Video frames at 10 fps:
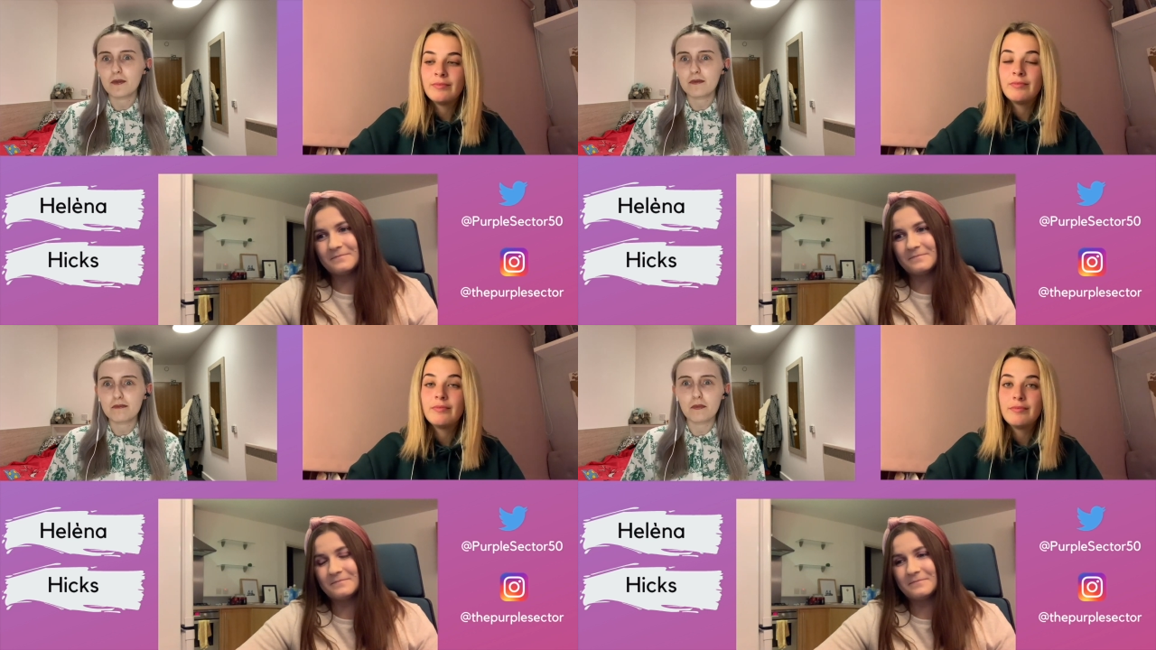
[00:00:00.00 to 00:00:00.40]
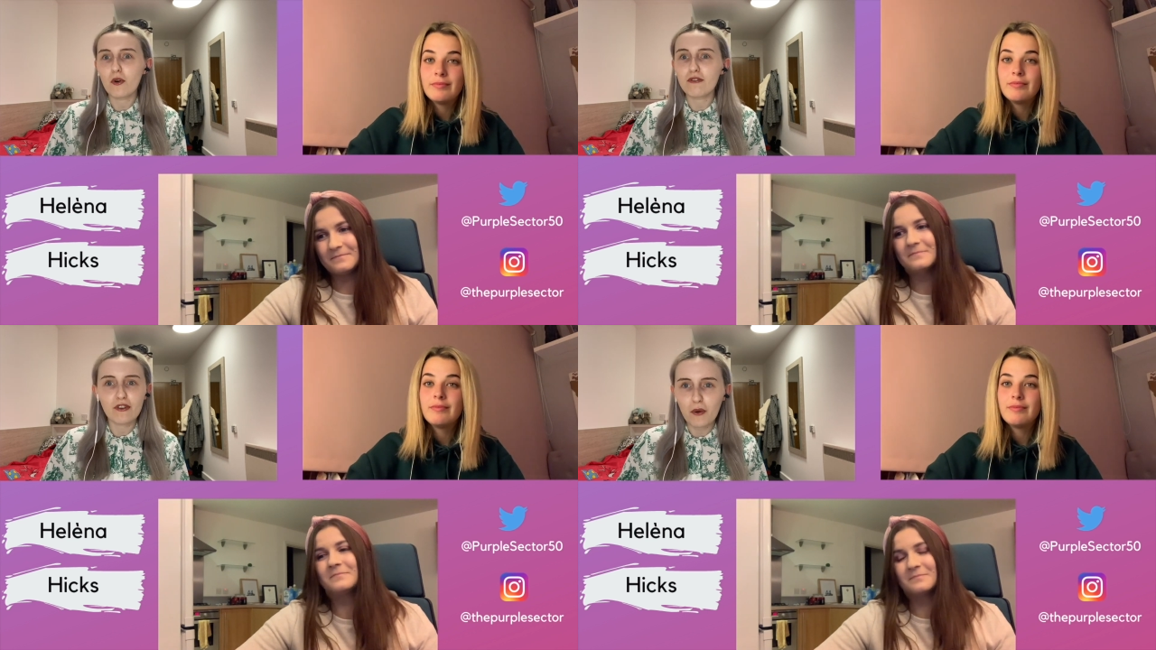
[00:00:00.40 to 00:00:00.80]
Speaker 1: more
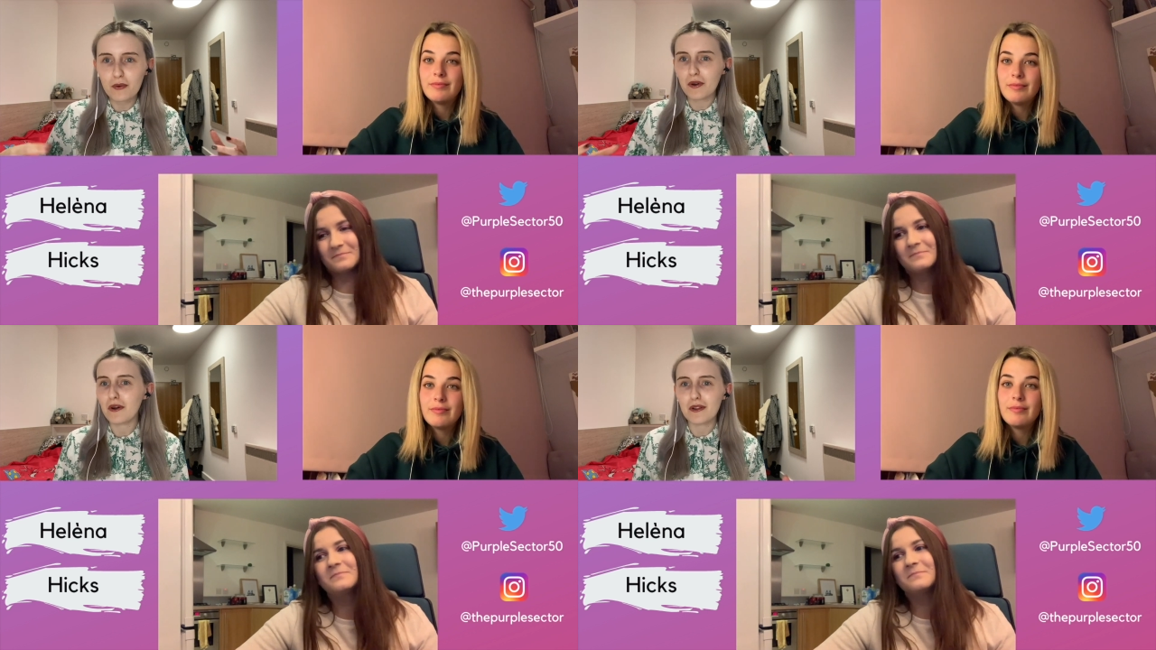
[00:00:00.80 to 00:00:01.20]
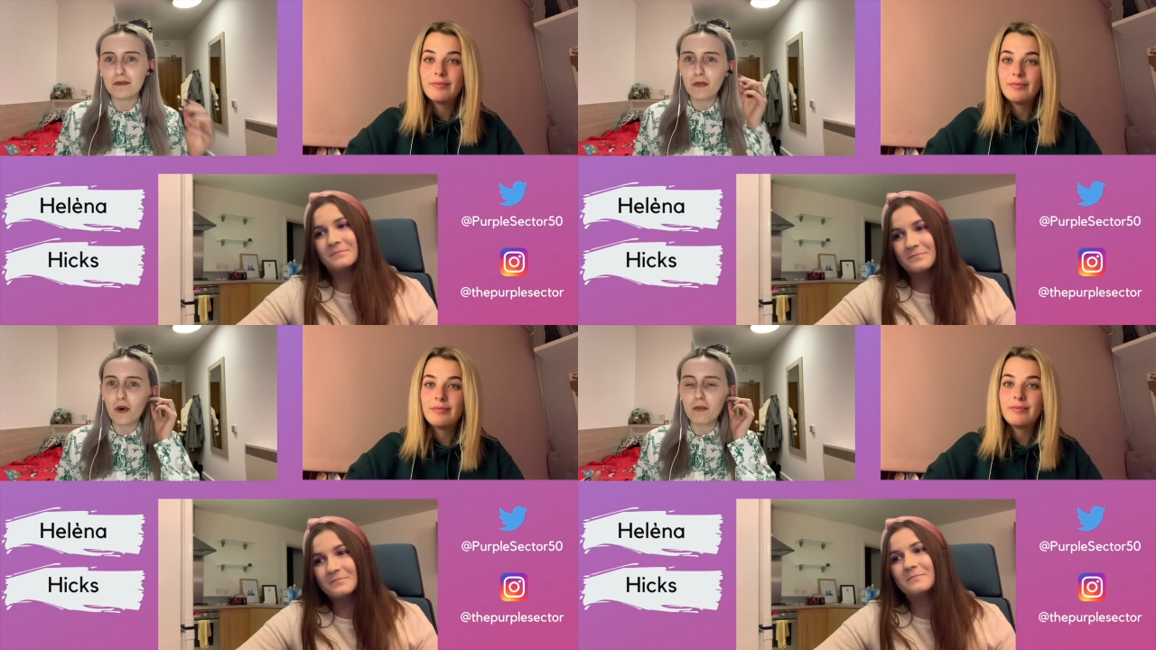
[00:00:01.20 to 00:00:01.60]
vocal,
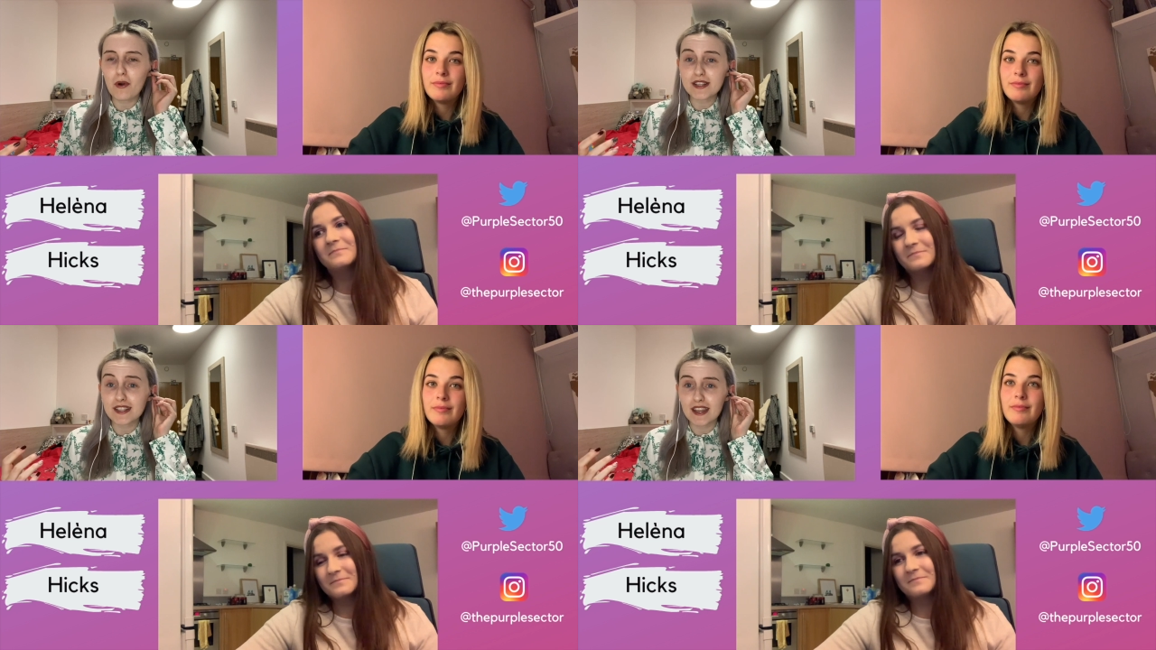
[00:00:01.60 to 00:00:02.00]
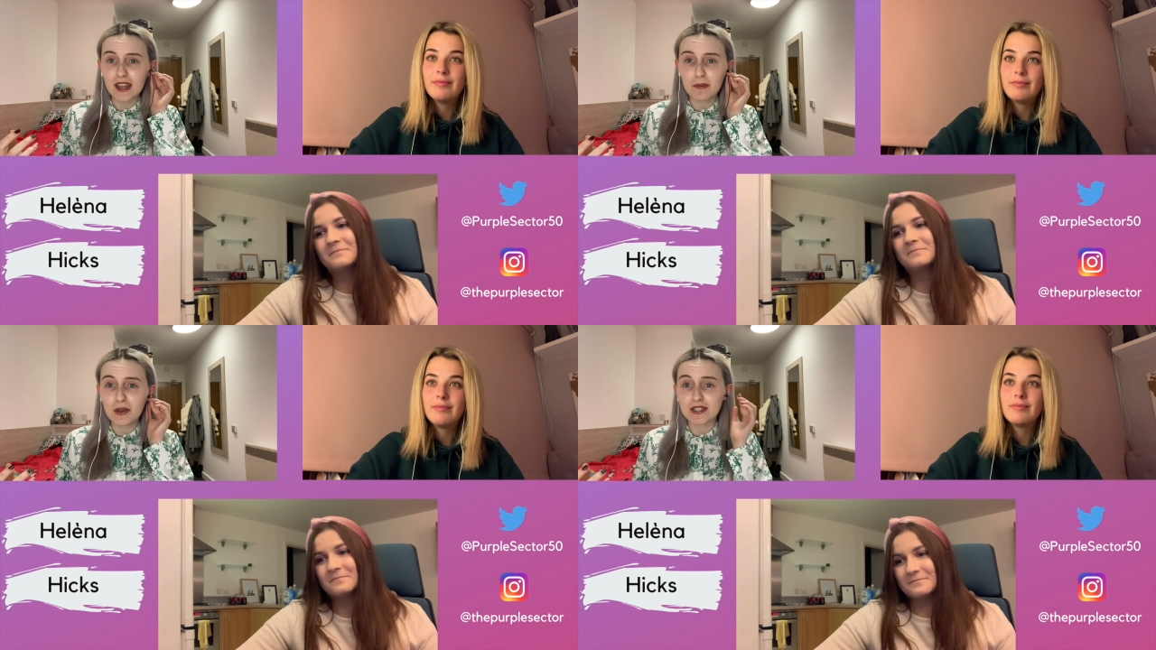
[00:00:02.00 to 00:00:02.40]
more present in the
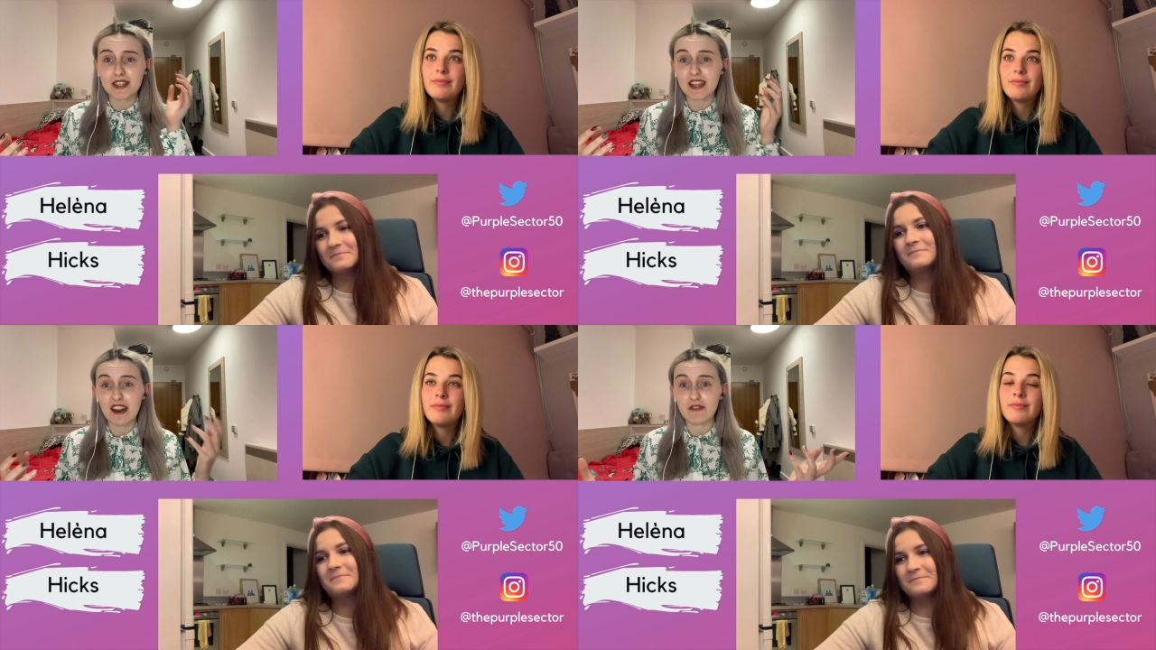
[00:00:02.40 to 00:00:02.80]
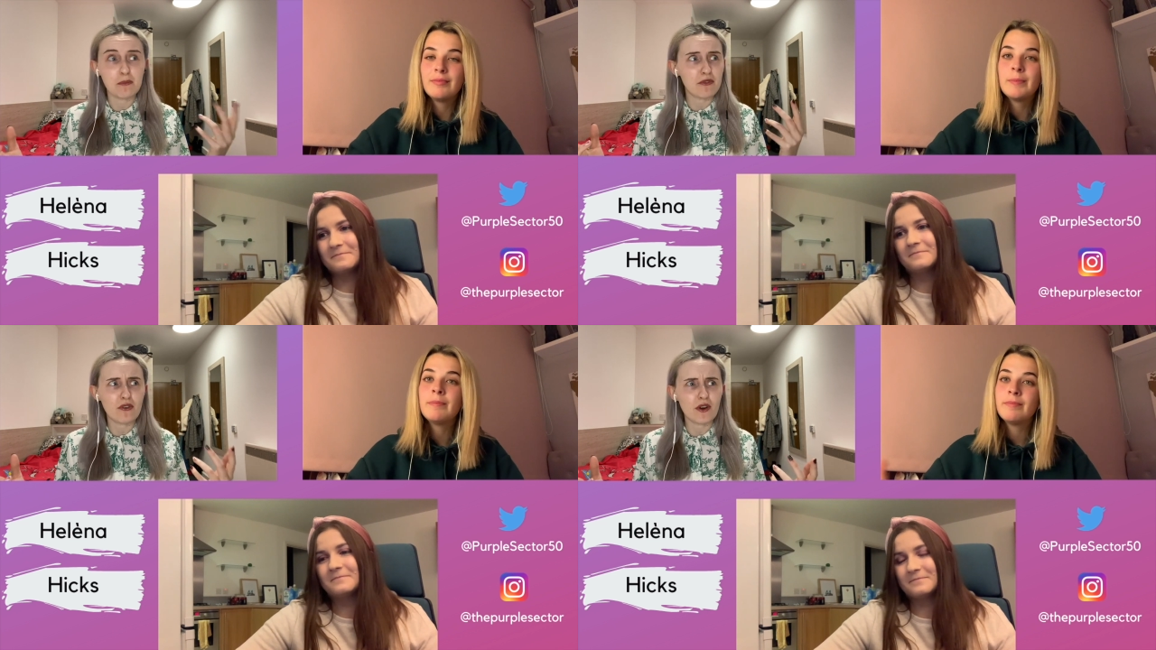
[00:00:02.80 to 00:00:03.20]
community than ever before.